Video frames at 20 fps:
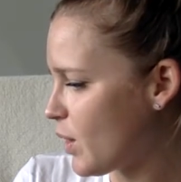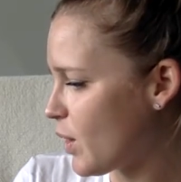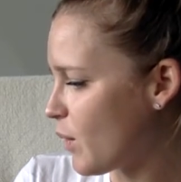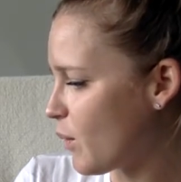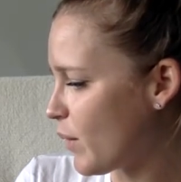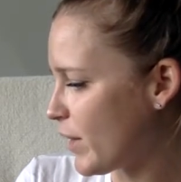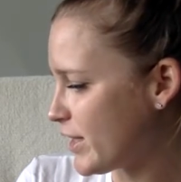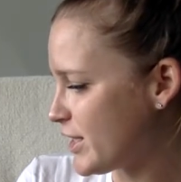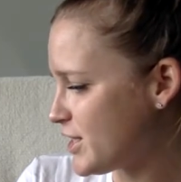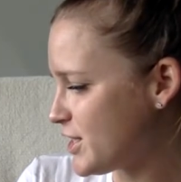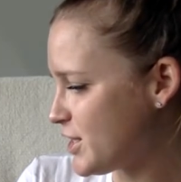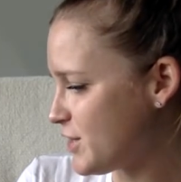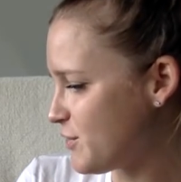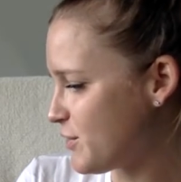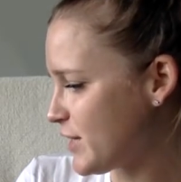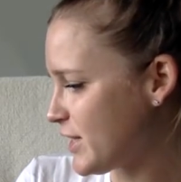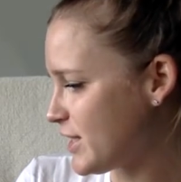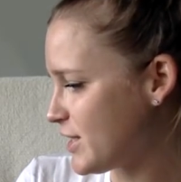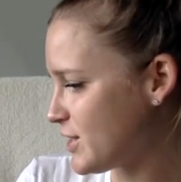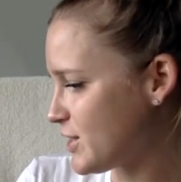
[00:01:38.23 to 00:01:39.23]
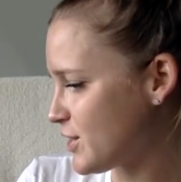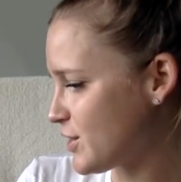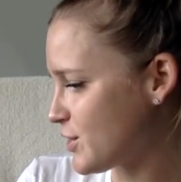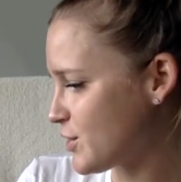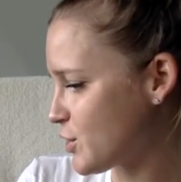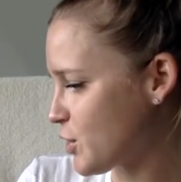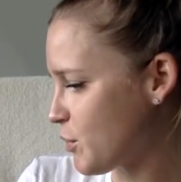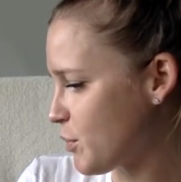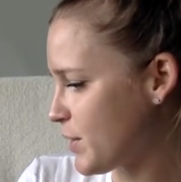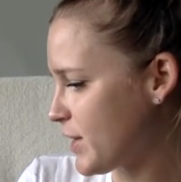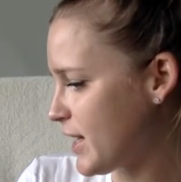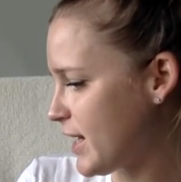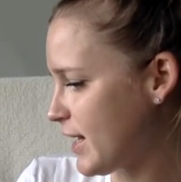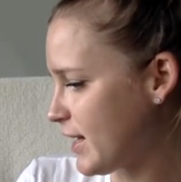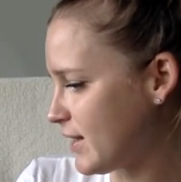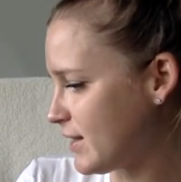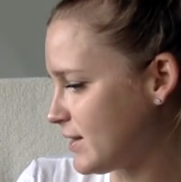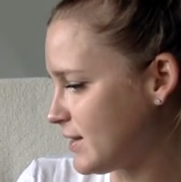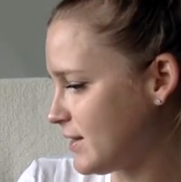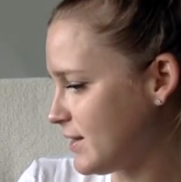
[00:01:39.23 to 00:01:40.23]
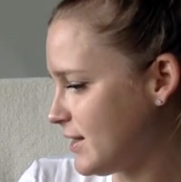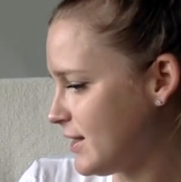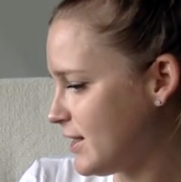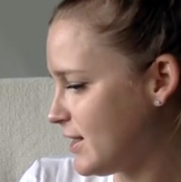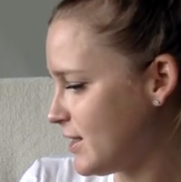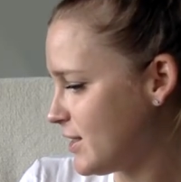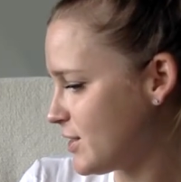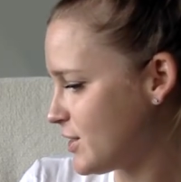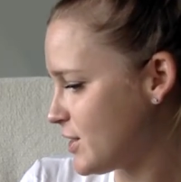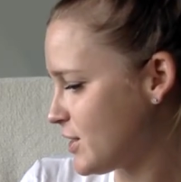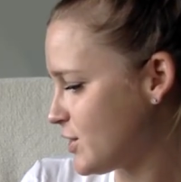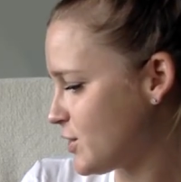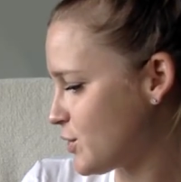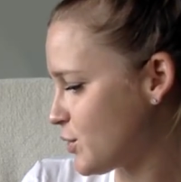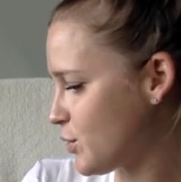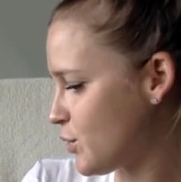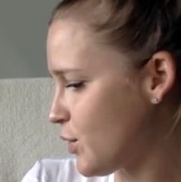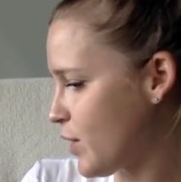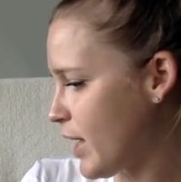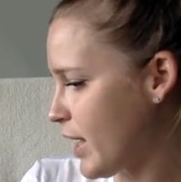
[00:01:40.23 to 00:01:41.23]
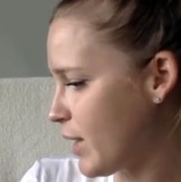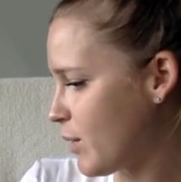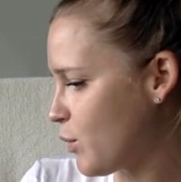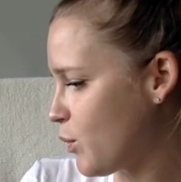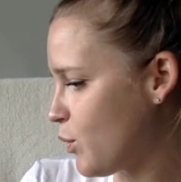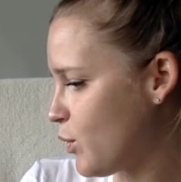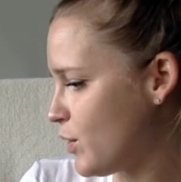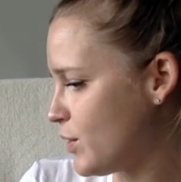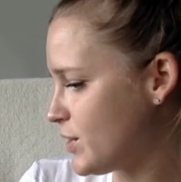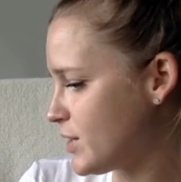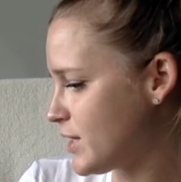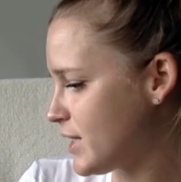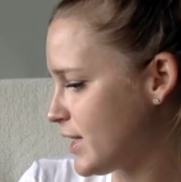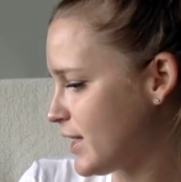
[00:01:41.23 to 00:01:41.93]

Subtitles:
When she reached the top of the hill, she saw a wood